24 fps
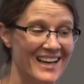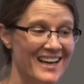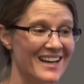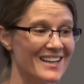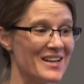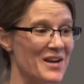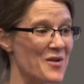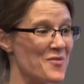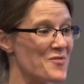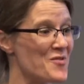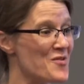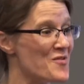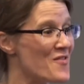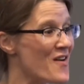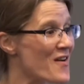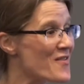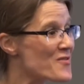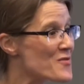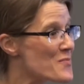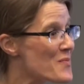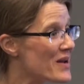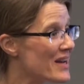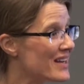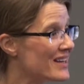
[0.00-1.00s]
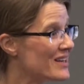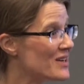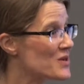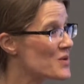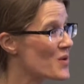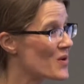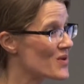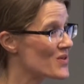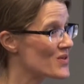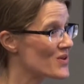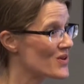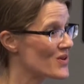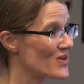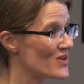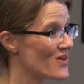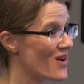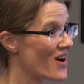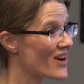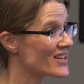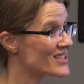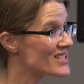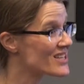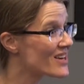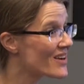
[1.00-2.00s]
Now, if you've ever been in northern
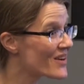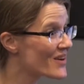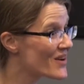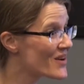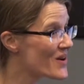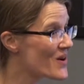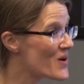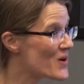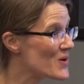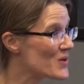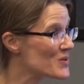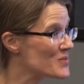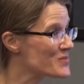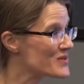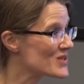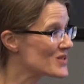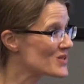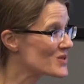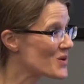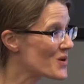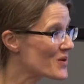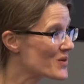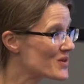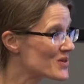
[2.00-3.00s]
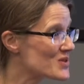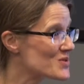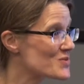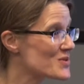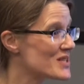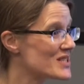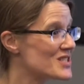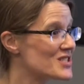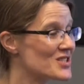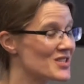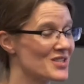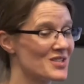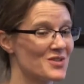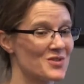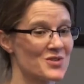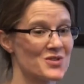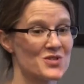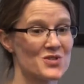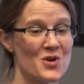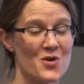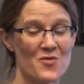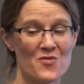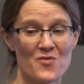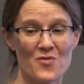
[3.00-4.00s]
Ontario, the Muskokas region, or
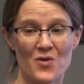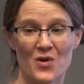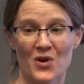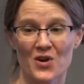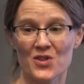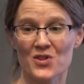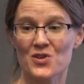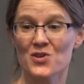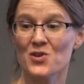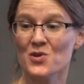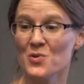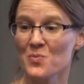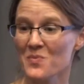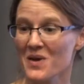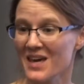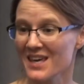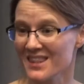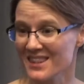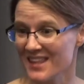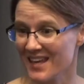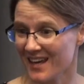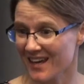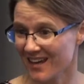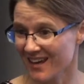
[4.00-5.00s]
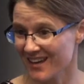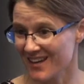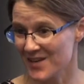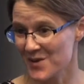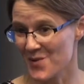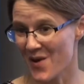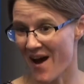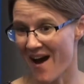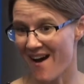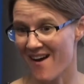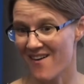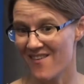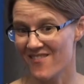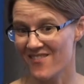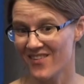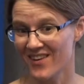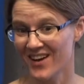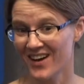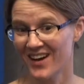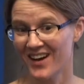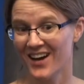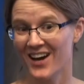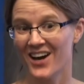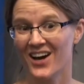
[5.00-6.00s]
so forth, you may think you have
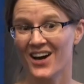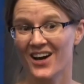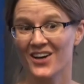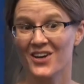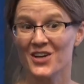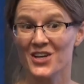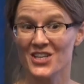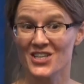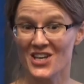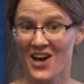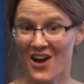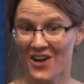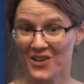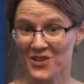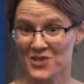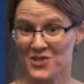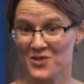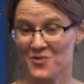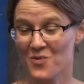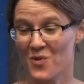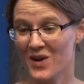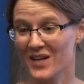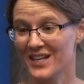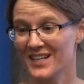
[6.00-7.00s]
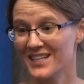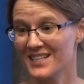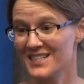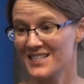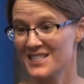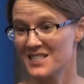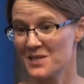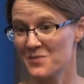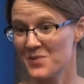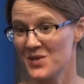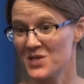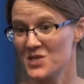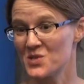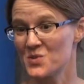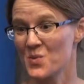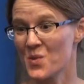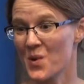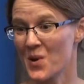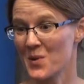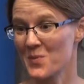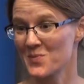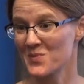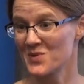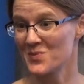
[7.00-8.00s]
a good knowledge of what it is to be
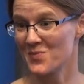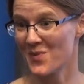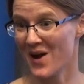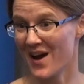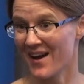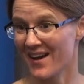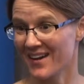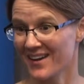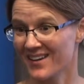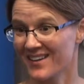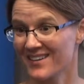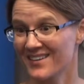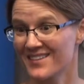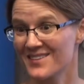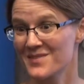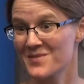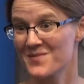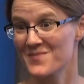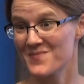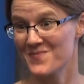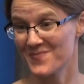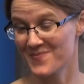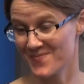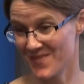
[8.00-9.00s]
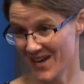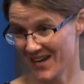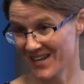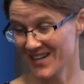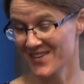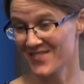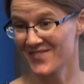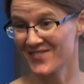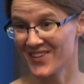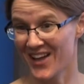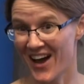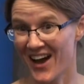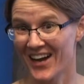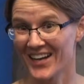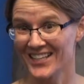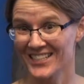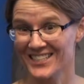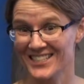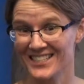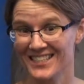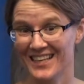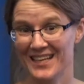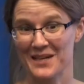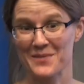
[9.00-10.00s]
swarmed by biting
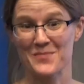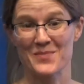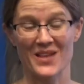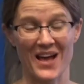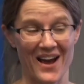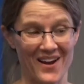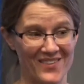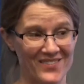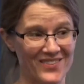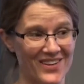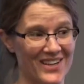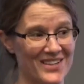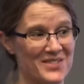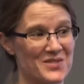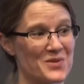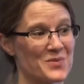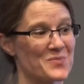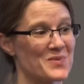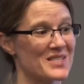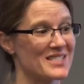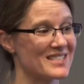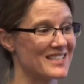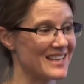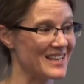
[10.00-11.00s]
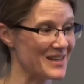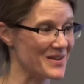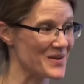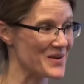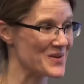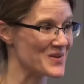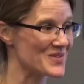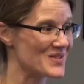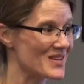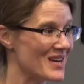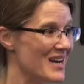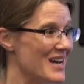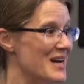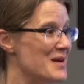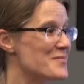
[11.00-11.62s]
flies, like black flies or mosquitoes.